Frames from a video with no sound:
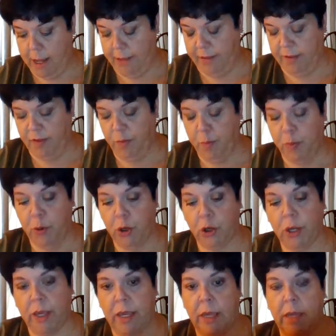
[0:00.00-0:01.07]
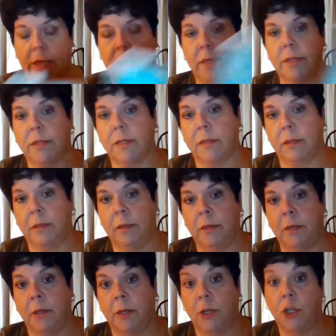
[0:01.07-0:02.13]
this book is
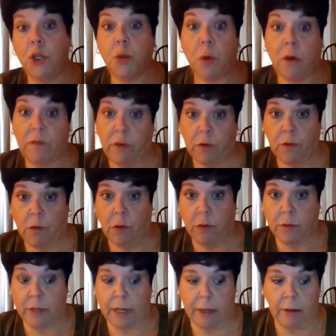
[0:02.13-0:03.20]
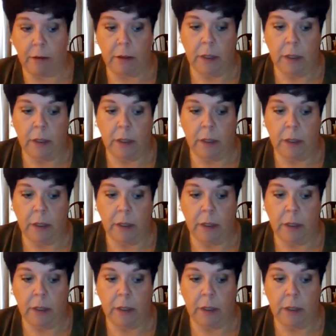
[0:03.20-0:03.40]
12 years old now.